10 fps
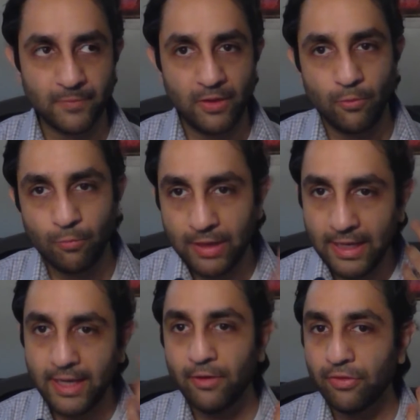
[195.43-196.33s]
We
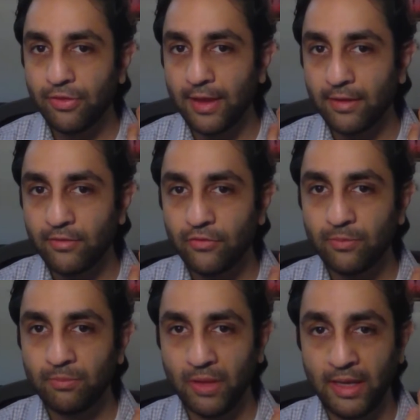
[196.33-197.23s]
hear things
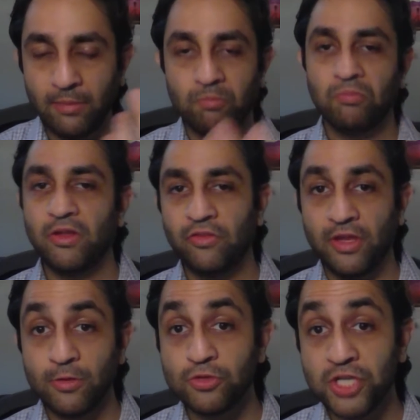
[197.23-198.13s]
like, let's say,
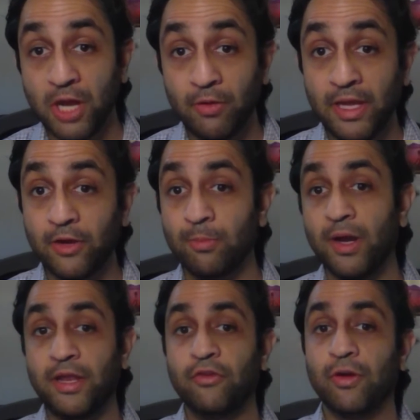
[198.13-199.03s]
you shouting at your
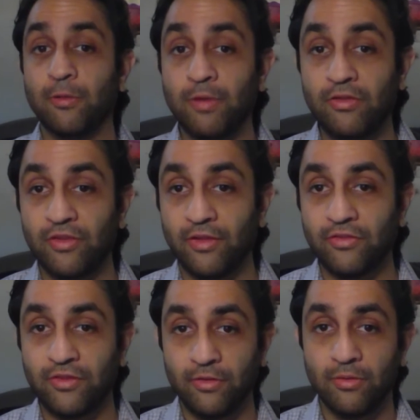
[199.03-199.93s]
buddy during
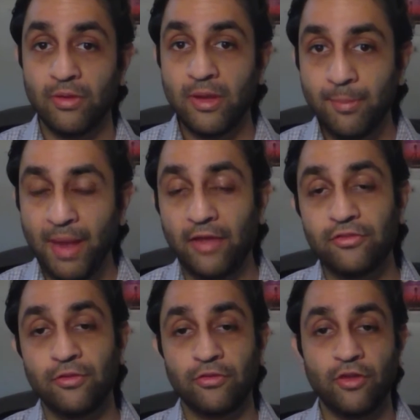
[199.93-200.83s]
recess to
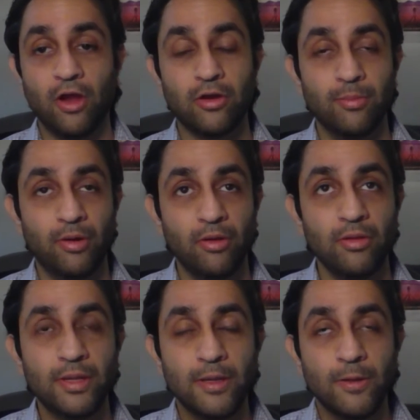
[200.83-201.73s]
pass you the soccer
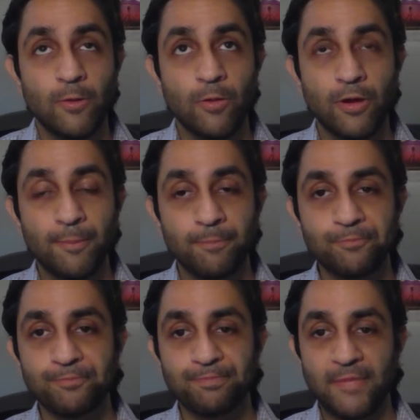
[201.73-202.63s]
ball, or,
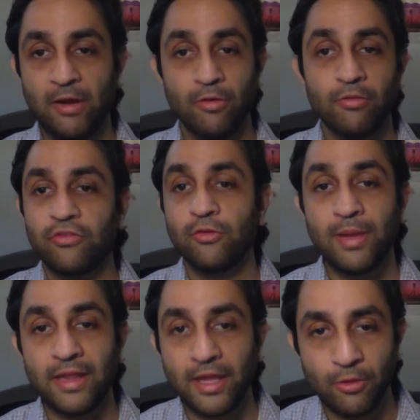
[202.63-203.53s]
I don't know,
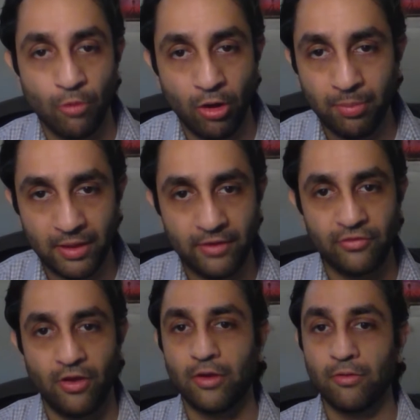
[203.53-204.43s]
assuming that you all play
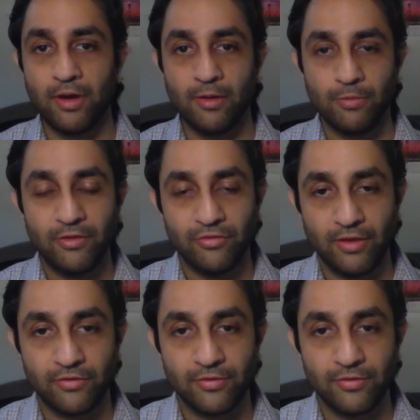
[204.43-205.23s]
soccer at recess.